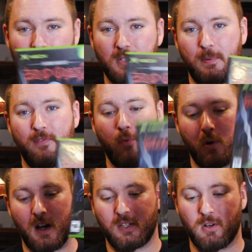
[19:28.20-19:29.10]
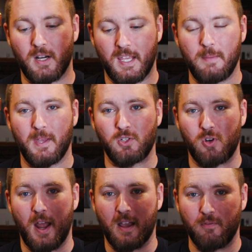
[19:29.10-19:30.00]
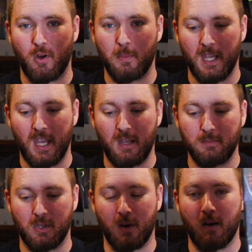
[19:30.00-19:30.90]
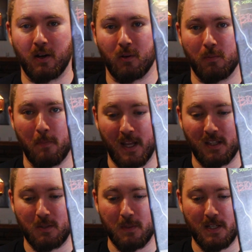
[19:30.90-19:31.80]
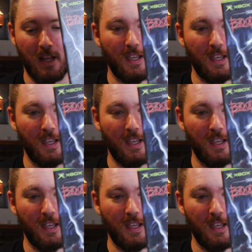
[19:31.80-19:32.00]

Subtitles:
is before I started keeping track of all my games, so now I don't make this mistake